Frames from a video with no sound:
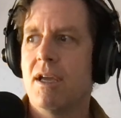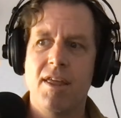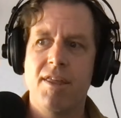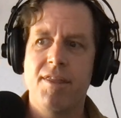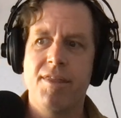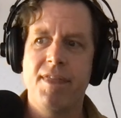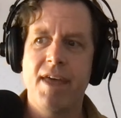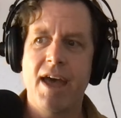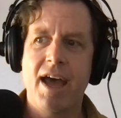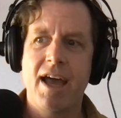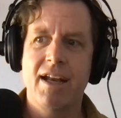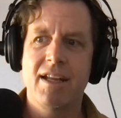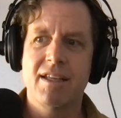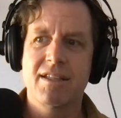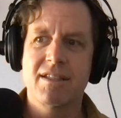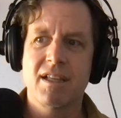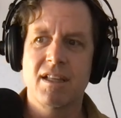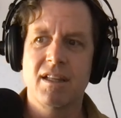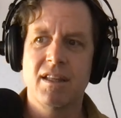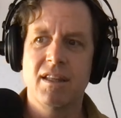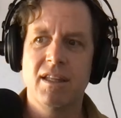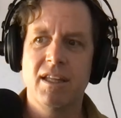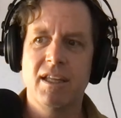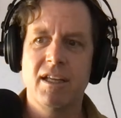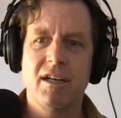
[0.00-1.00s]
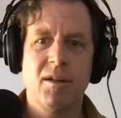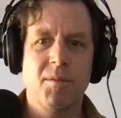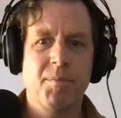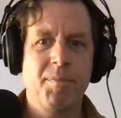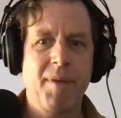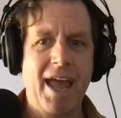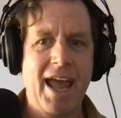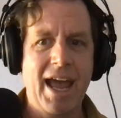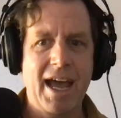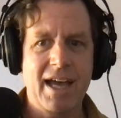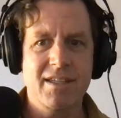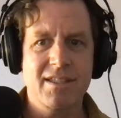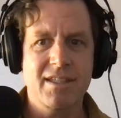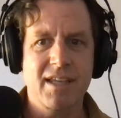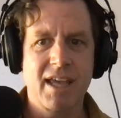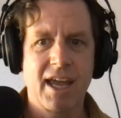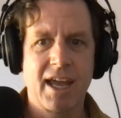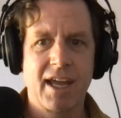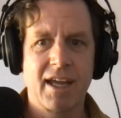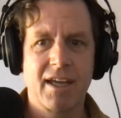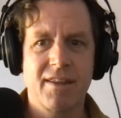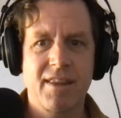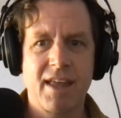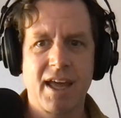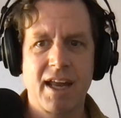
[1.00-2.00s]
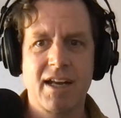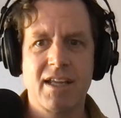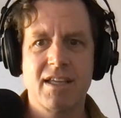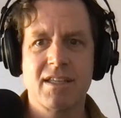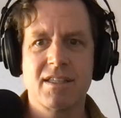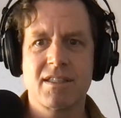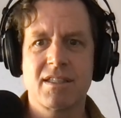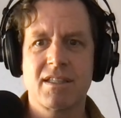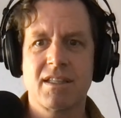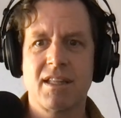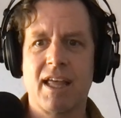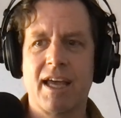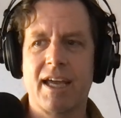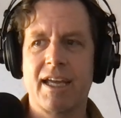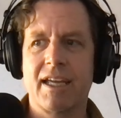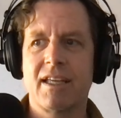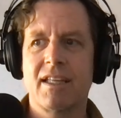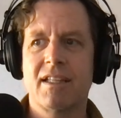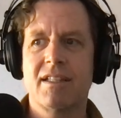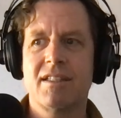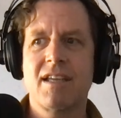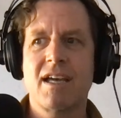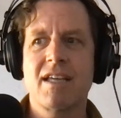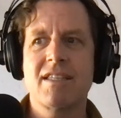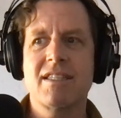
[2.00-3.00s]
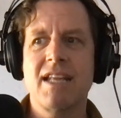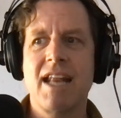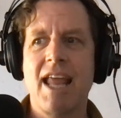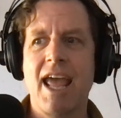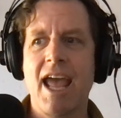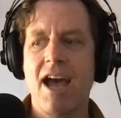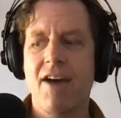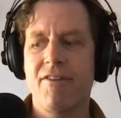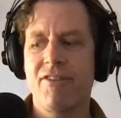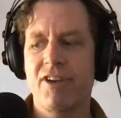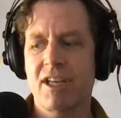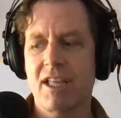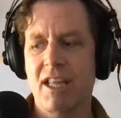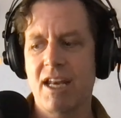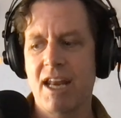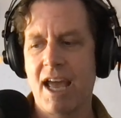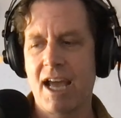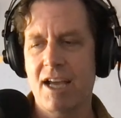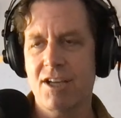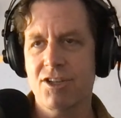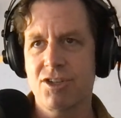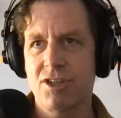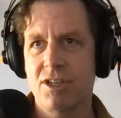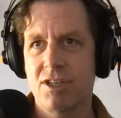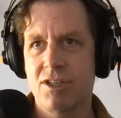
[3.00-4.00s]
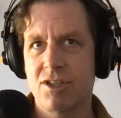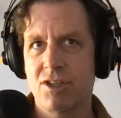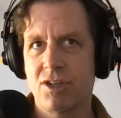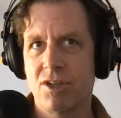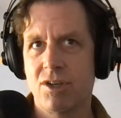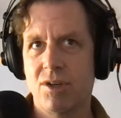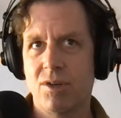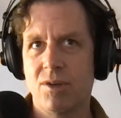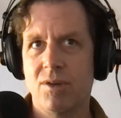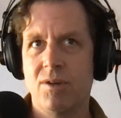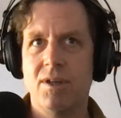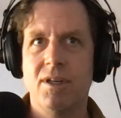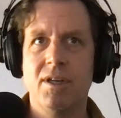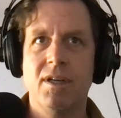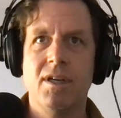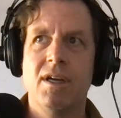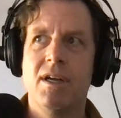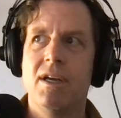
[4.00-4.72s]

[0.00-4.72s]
that is a little passe, that is like, doesn't have a connection to,